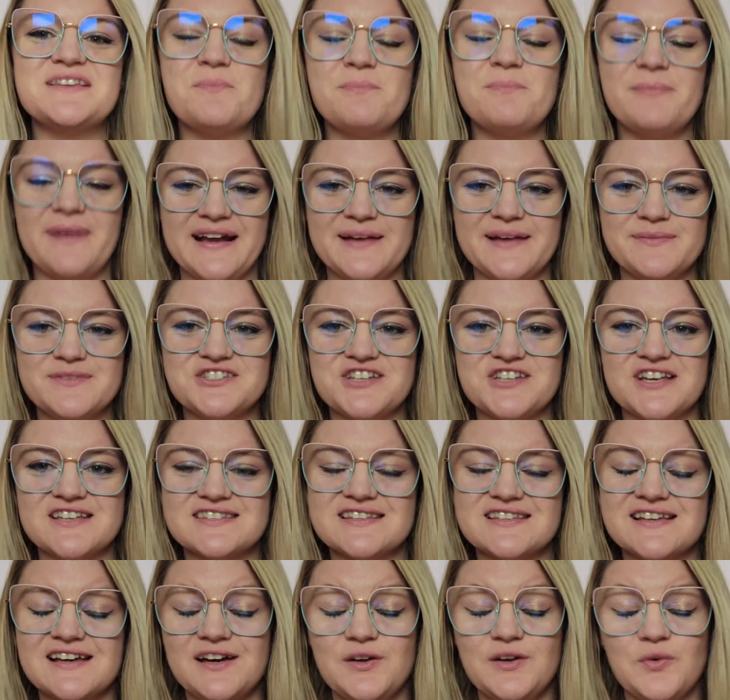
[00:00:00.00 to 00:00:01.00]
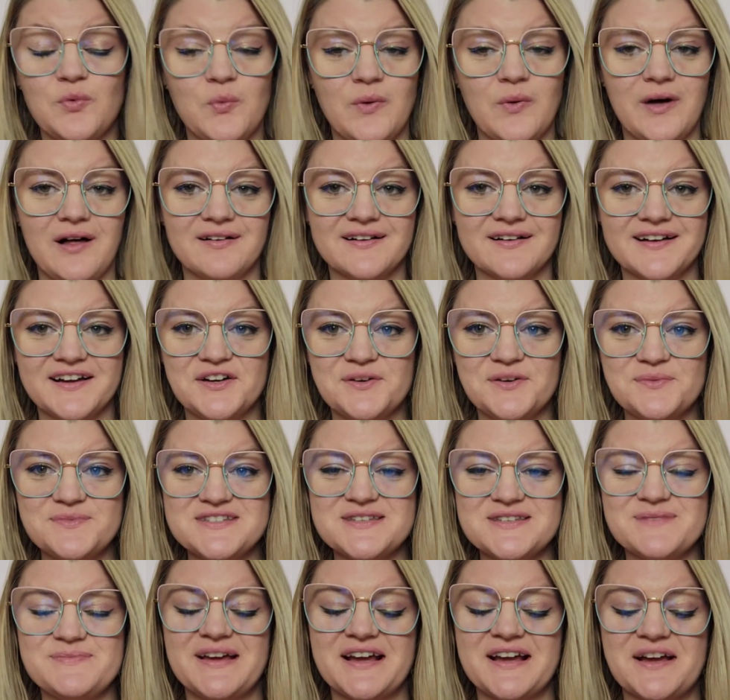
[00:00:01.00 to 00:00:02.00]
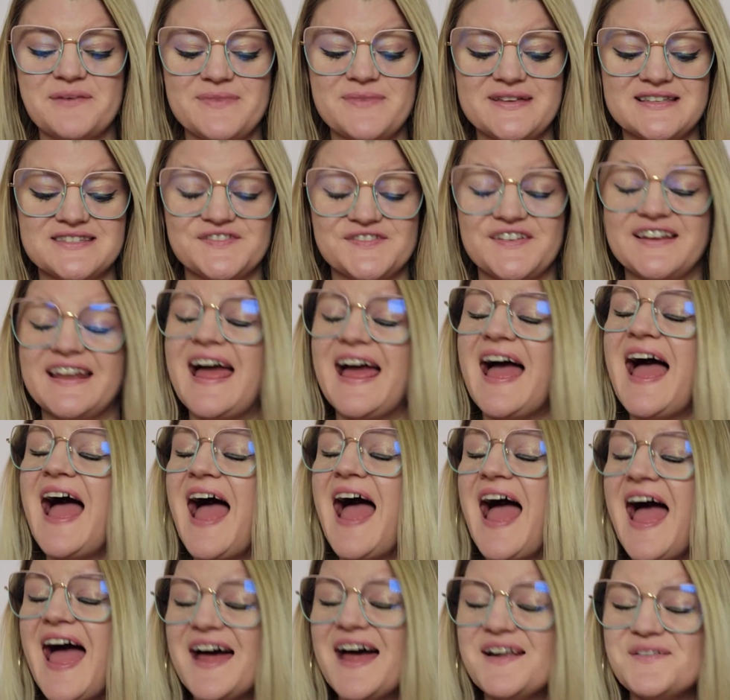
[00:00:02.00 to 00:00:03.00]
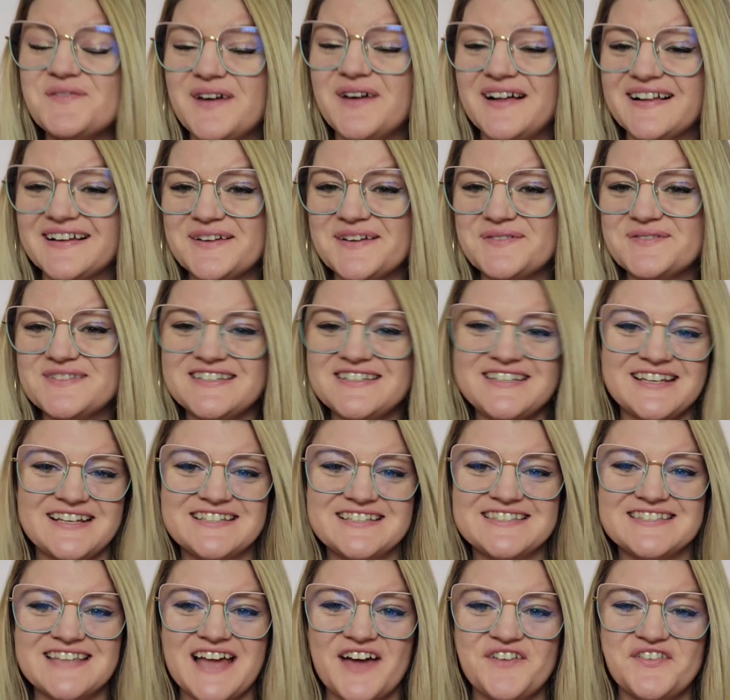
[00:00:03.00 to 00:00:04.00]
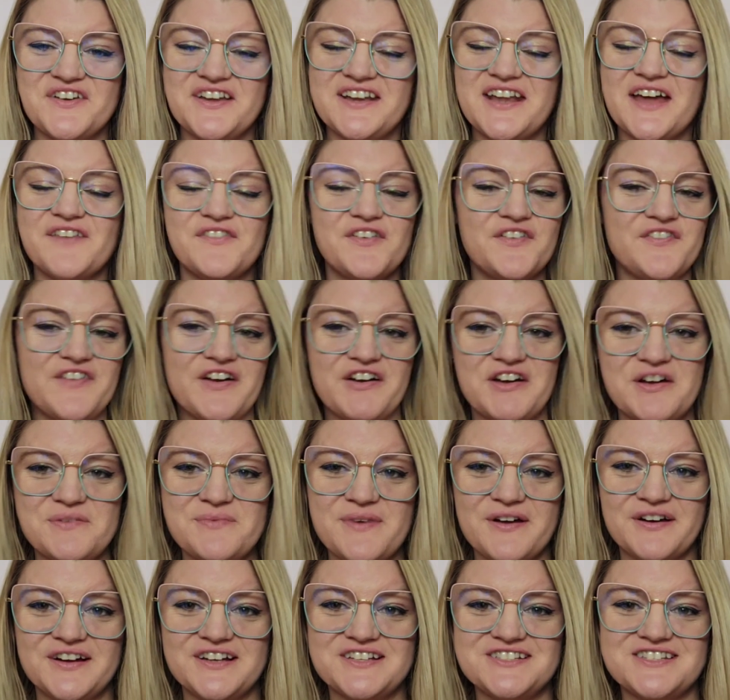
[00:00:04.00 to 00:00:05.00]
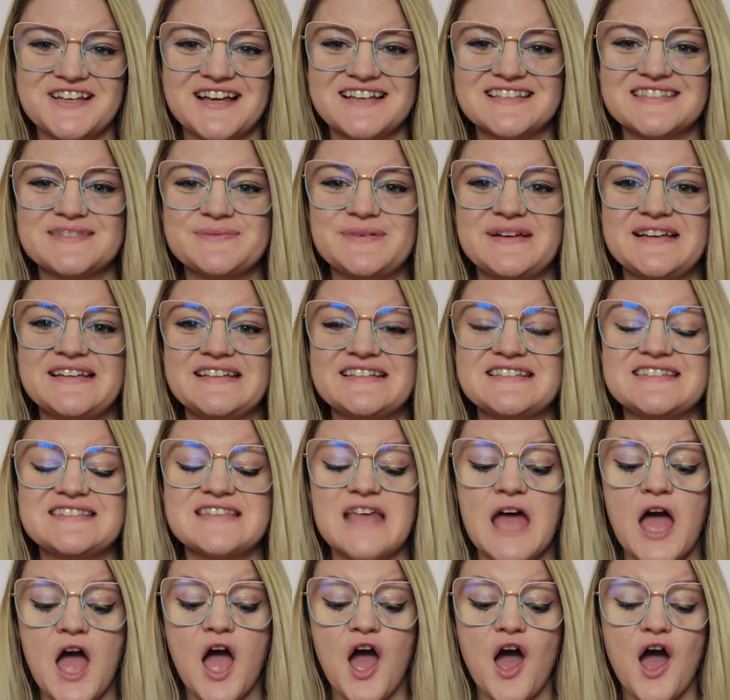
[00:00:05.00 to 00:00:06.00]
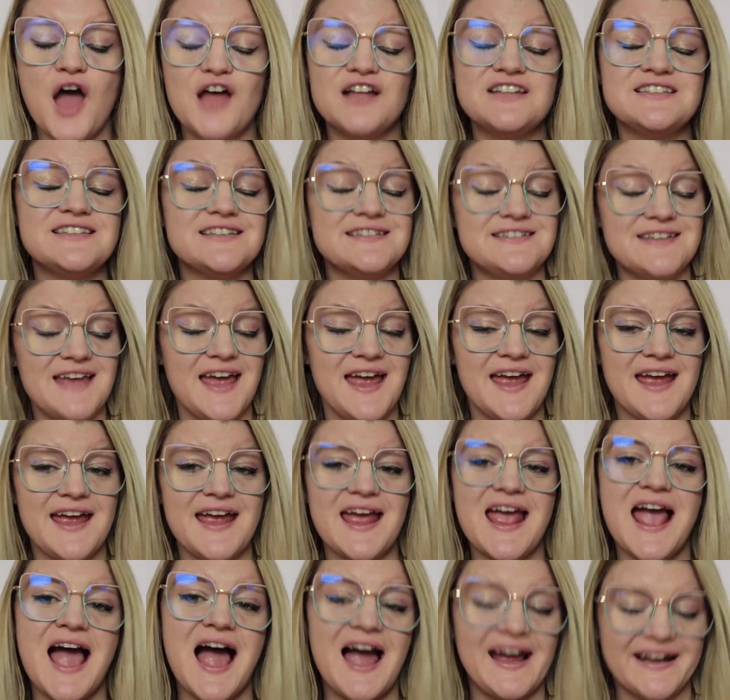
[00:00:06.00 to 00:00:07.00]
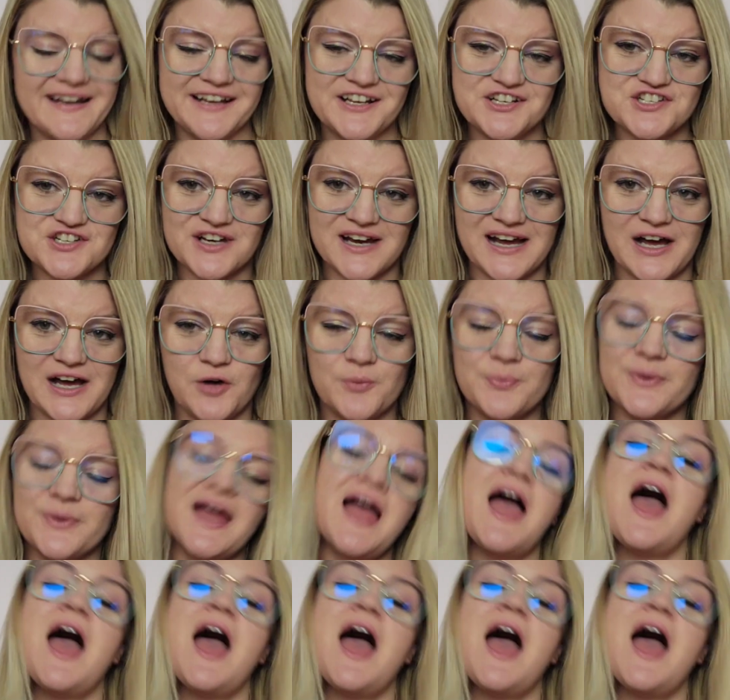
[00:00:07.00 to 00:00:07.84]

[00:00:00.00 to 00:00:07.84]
my name is Jessica and welcome to Makeup Misfit and welcome to day seven of A Very Merry Jessmas. Today, I need your help.